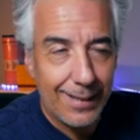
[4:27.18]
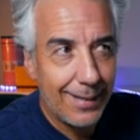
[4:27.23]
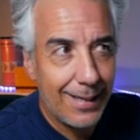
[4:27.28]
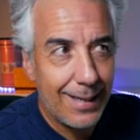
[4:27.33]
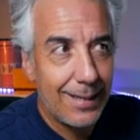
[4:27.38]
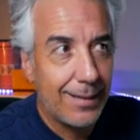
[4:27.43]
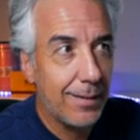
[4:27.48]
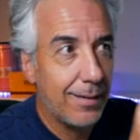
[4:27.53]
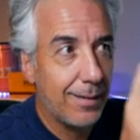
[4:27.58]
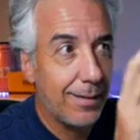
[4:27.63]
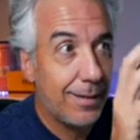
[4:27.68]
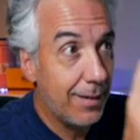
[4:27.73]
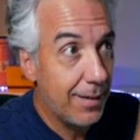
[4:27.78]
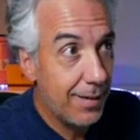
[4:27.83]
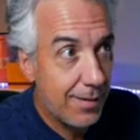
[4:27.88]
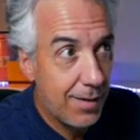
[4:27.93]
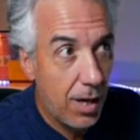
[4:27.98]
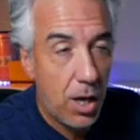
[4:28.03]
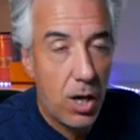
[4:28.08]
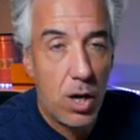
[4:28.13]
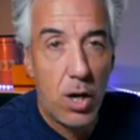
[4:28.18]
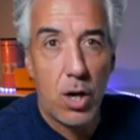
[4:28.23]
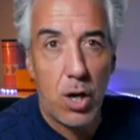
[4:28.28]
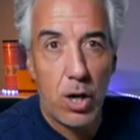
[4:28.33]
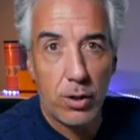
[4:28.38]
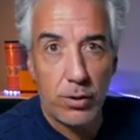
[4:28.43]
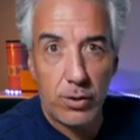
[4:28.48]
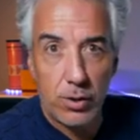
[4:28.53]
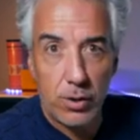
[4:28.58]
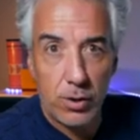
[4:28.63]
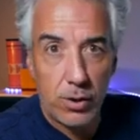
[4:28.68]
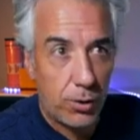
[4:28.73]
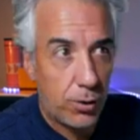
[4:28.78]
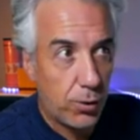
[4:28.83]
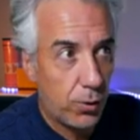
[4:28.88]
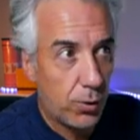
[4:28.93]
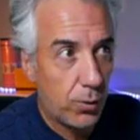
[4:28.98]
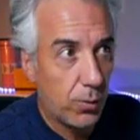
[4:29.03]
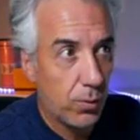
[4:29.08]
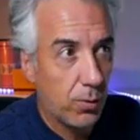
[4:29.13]
that there is a lot to
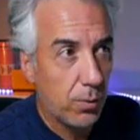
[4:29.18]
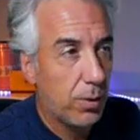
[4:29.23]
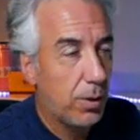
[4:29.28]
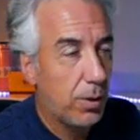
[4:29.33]
do.